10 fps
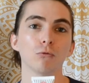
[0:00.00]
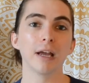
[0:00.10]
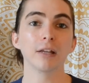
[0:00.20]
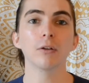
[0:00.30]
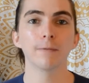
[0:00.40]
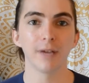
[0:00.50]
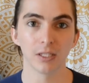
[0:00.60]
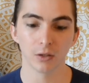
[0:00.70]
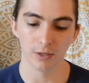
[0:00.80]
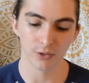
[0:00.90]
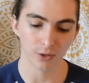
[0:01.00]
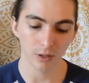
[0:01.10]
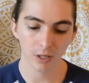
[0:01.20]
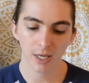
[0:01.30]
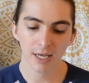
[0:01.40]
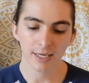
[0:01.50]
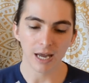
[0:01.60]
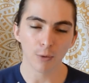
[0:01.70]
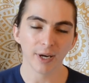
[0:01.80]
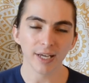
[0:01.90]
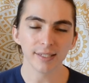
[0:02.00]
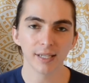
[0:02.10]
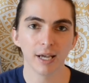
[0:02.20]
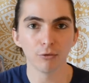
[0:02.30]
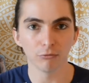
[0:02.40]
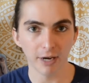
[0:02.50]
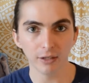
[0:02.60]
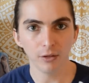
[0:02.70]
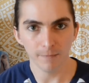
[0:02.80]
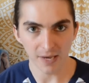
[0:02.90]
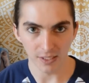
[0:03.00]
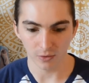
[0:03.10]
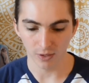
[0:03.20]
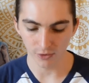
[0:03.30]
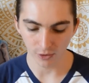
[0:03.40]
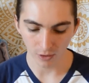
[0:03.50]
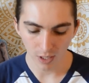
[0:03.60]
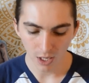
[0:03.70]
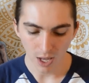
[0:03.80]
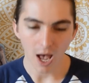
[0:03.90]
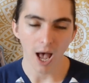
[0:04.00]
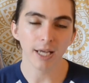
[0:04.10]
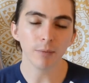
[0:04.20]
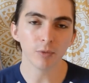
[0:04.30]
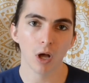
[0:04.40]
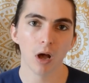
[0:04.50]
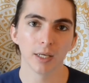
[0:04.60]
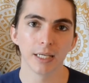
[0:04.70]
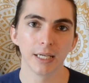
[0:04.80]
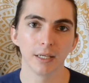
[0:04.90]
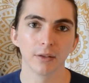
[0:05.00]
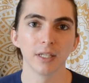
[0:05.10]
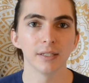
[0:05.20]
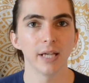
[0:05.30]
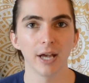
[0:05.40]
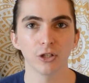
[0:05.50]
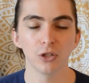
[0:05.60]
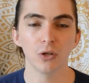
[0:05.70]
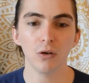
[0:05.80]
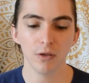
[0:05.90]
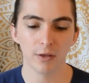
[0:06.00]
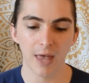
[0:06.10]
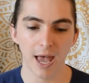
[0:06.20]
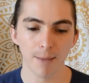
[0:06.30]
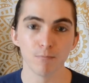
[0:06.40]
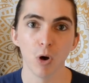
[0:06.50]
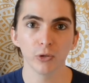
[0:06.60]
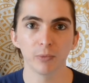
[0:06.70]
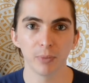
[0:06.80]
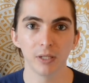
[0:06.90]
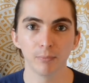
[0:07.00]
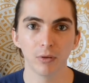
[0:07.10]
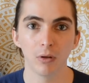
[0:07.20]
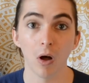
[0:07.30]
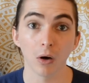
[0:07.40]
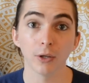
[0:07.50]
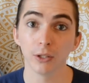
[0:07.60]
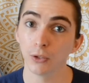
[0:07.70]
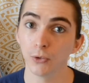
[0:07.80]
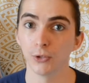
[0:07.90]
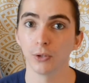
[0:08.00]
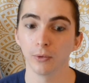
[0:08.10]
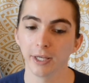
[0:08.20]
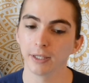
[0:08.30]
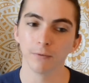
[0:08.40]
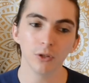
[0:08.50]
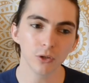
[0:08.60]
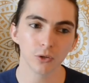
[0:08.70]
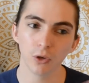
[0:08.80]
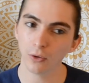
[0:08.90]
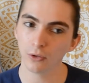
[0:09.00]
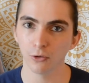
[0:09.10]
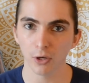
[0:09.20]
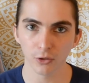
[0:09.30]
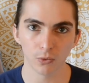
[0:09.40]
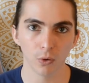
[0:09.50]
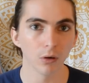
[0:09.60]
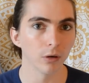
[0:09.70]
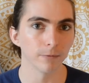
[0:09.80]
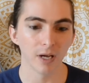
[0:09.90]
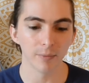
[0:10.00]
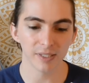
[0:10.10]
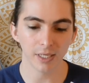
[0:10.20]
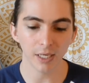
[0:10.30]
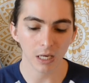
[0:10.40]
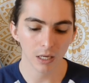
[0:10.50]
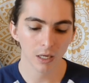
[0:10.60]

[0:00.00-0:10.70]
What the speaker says: regular face cleanser. Now when I say regular face cleanser, I am talking the texture that most people are used to. Like if you just go to the drugstore or a pharmacy,